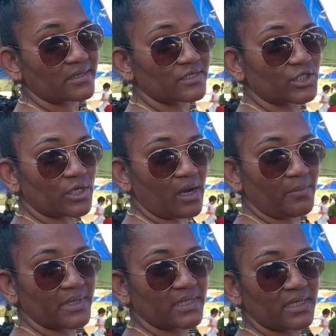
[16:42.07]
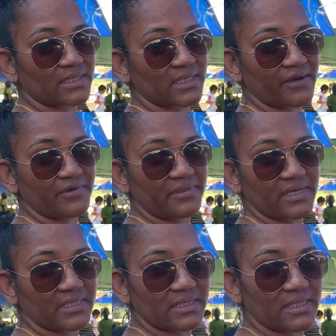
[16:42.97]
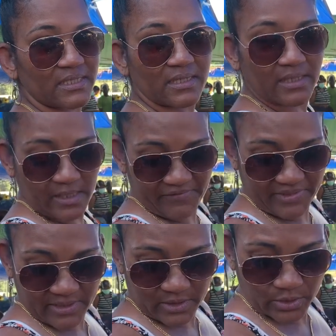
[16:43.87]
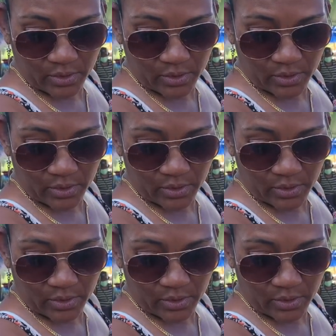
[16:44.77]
to shop because everything looks so